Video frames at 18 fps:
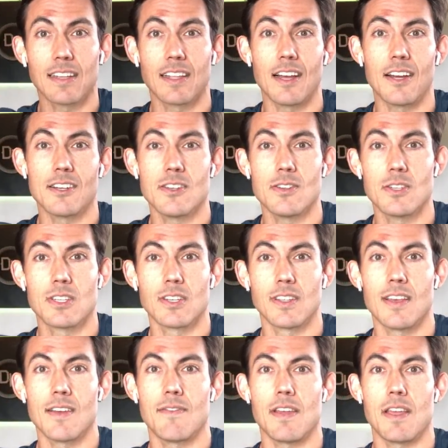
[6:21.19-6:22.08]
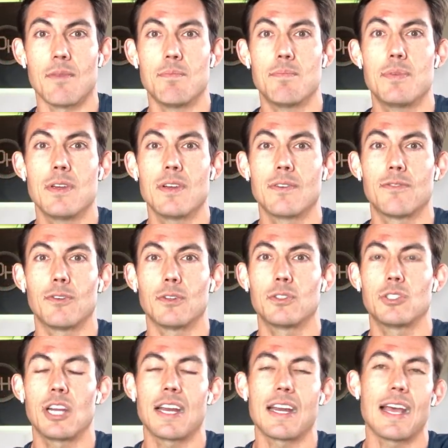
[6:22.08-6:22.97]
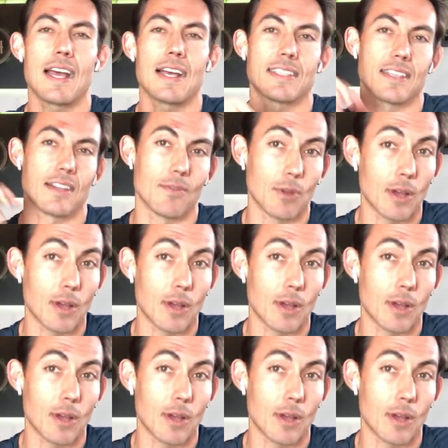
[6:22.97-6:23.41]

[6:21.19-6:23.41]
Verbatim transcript: Cloud, used to live in beautiful Chanhassen.